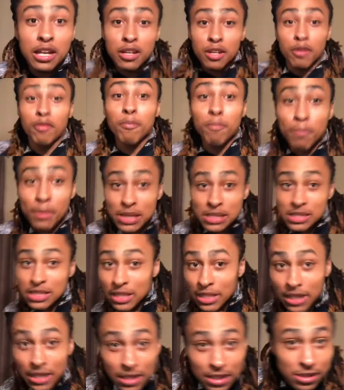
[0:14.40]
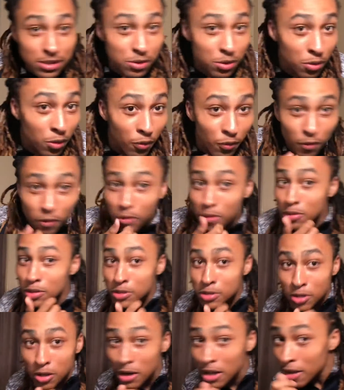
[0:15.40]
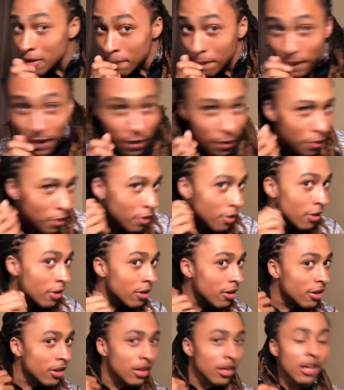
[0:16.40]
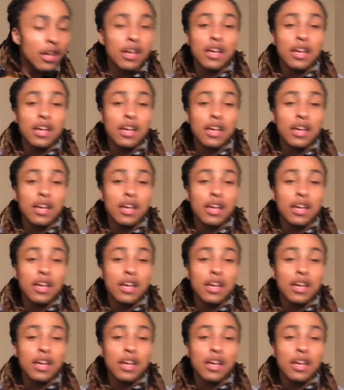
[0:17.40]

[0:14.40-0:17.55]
in a basic ass uniform and shirt. Man, hold on, hold on.